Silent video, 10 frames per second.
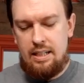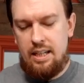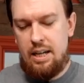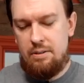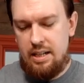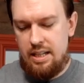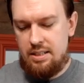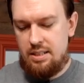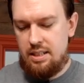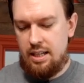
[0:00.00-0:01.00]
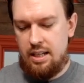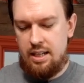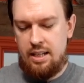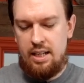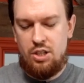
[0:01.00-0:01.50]
here it is,
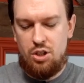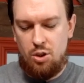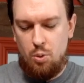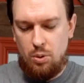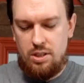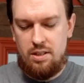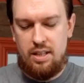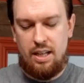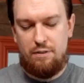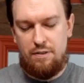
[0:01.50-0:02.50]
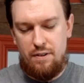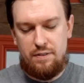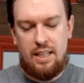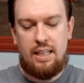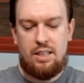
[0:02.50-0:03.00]
uh, inch and a quarter thick,
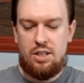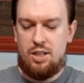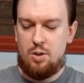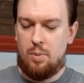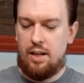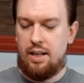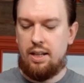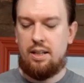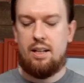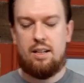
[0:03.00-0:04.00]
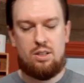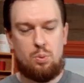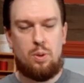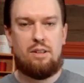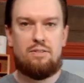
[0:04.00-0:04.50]
15 inches by uh,
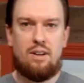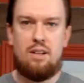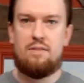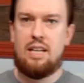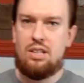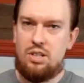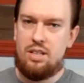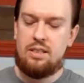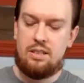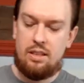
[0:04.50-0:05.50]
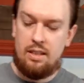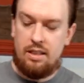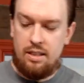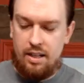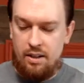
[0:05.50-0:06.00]
25 inches.
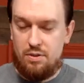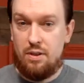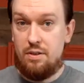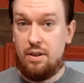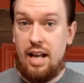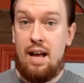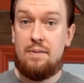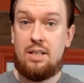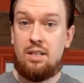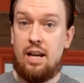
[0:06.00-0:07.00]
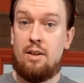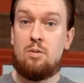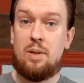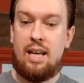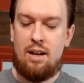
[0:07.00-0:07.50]
Now it's very, very heavy, so you have
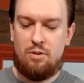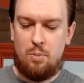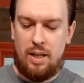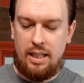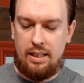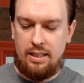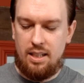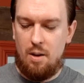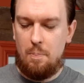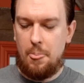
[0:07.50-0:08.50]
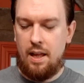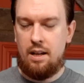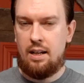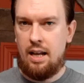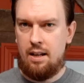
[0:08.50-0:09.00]
to be careful picking these up
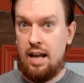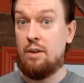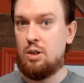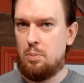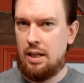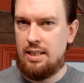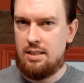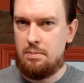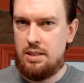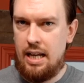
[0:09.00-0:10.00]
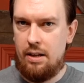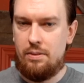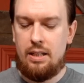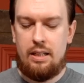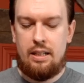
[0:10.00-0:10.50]
and how you place them down.